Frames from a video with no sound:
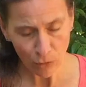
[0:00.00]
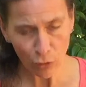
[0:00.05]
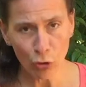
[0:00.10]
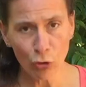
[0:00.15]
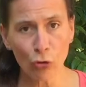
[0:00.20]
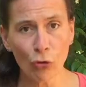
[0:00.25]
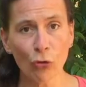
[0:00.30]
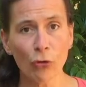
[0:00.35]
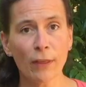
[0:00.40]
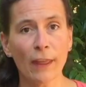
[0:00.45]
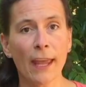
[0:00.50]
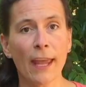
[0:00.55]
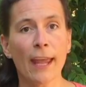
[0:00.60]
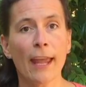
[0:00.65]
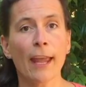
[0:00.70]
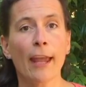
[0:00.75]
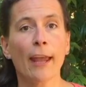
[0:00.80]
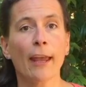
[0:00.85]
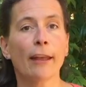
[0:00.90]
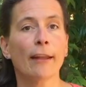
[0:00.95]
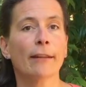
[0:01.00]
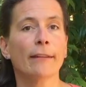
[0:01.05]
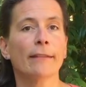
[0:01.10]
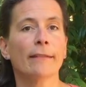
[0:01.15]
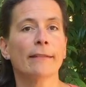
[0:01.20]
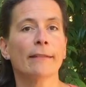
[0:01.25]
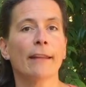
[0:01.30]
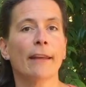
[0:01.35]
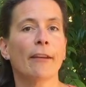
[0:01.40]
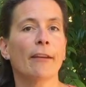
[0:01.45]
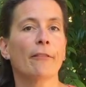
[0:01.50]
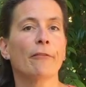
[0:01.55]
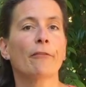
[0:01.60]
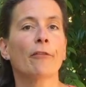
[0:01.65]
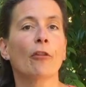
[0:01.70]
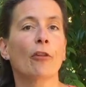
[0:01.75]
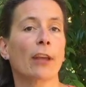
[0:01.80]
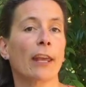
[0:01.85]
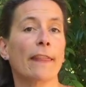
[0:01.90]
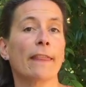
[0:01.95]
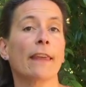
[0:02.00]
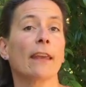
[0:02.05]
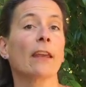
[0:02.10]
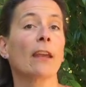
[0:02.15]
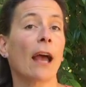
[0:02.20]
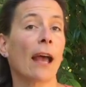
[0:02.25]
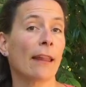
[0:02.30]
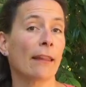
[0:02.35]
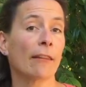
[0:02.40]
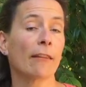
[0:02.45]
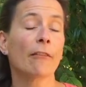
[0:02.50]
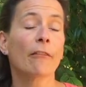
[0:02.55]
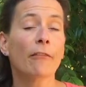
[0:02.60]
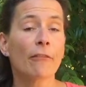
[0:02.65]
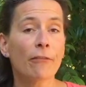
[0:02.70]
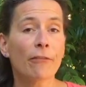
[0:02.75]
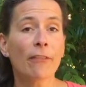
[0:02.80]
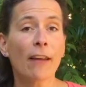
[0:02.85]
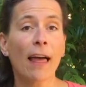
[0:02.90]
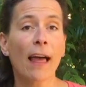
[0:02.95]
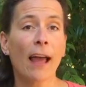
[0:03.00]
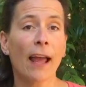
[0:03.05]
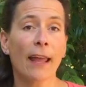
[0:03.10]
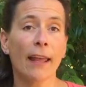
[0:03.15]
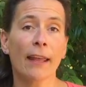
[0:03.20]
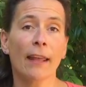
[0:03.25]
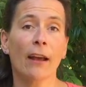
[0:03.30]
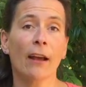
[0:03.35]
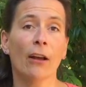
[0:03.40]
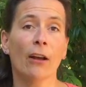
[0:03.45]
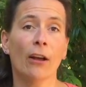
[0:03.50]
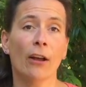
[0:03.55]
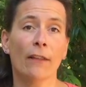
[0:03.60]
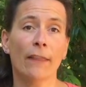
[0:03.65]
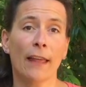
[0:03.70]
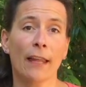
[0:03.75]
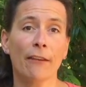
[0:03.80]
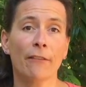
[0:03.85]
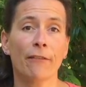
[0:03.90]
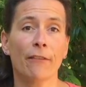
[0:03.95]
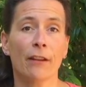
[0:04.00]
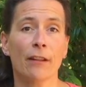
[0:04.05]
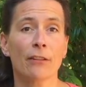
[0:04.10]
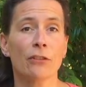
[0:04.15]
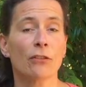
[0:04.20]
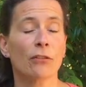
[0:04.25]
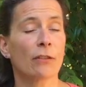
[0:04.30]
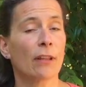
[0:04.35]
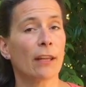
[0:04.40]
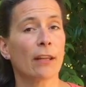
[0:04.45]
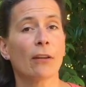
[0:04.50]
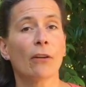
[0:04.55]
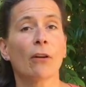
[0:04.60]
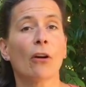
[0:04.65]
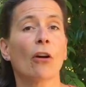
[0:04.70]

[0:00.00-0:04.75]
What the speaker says: they forget they can fly at that fence, so they